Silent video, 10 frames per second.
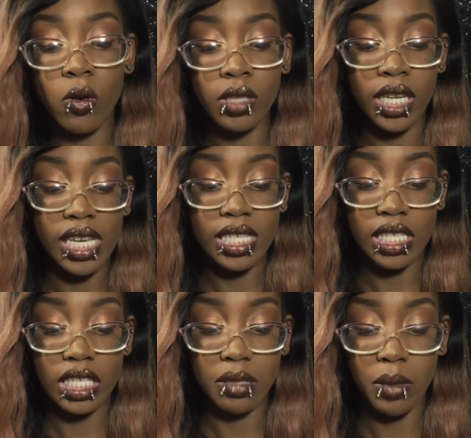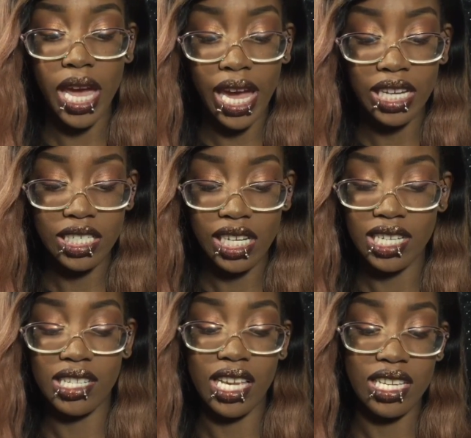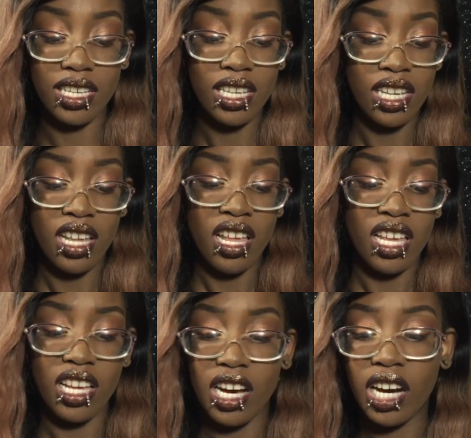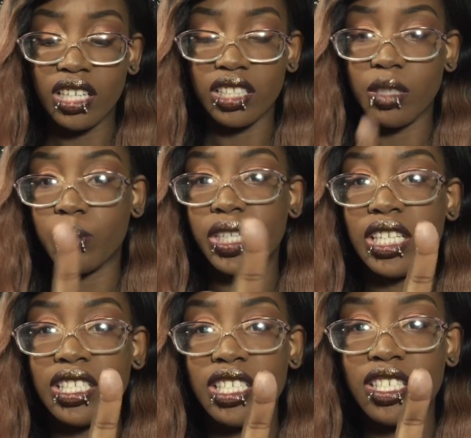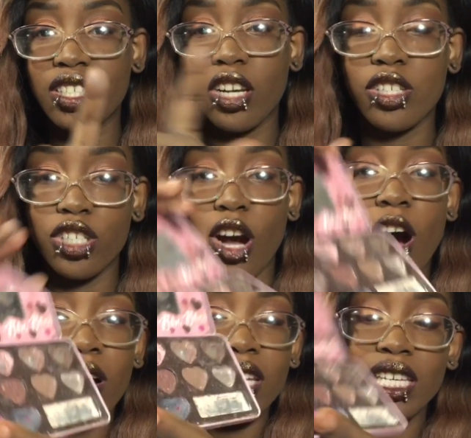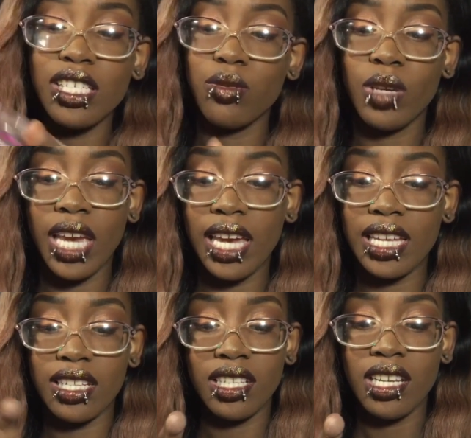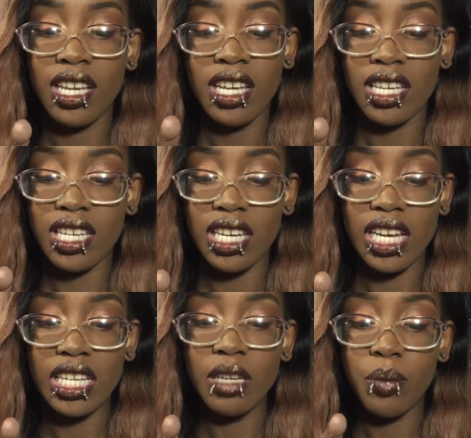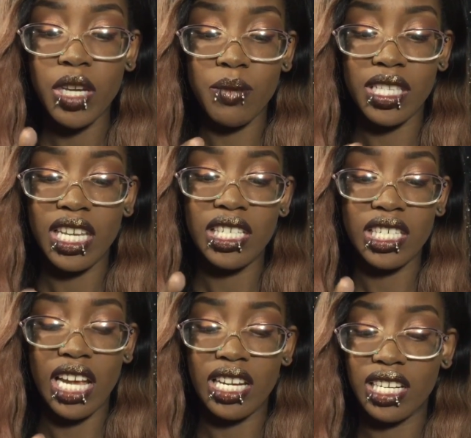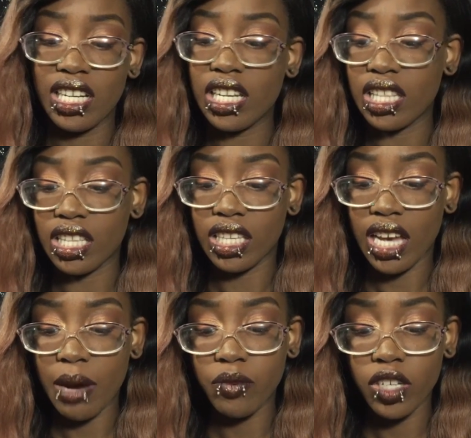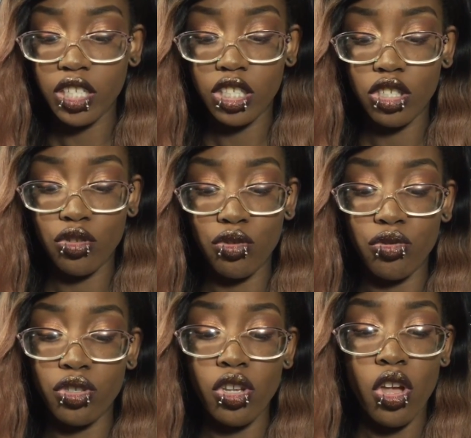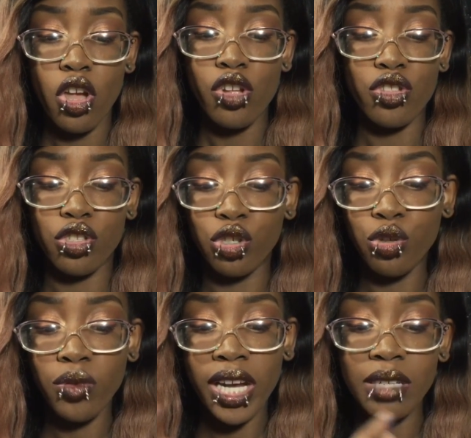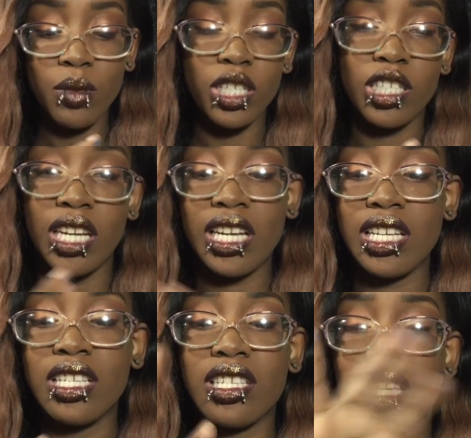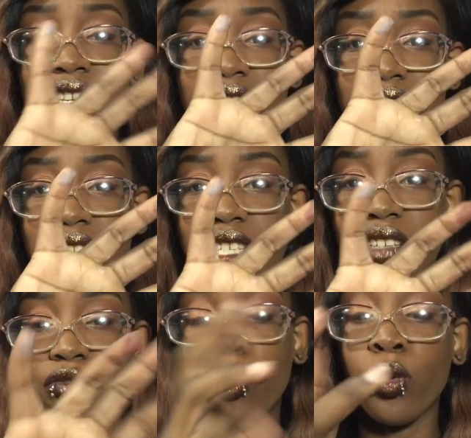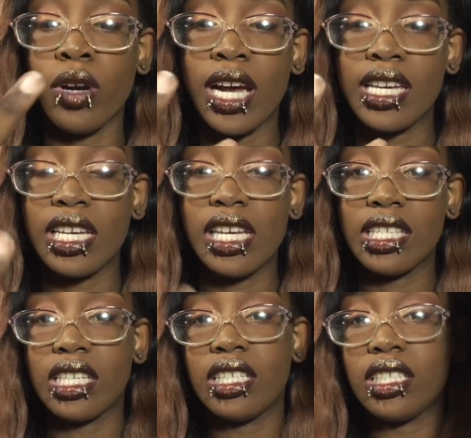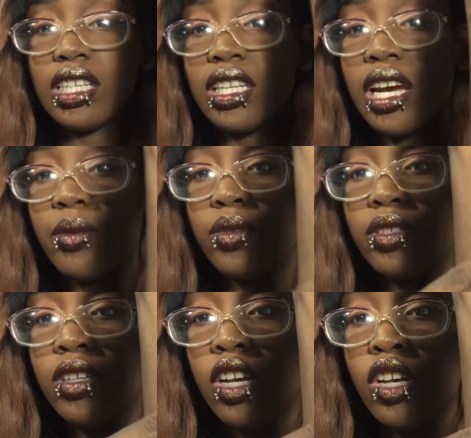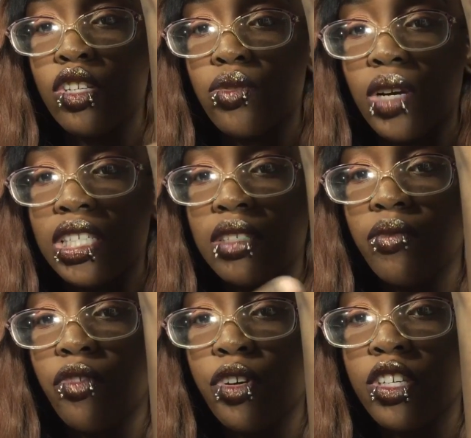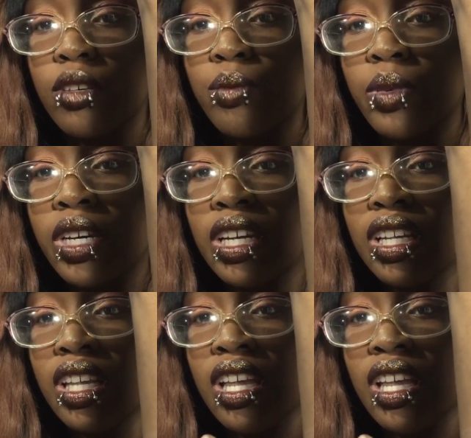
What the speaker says: only is it smashed and like ugly, but it's just chalky. You can't get any pigmentation out of anything. Like, I'm going to choose 2 random shades, like 4 I guess, and then I will swatch them for you, but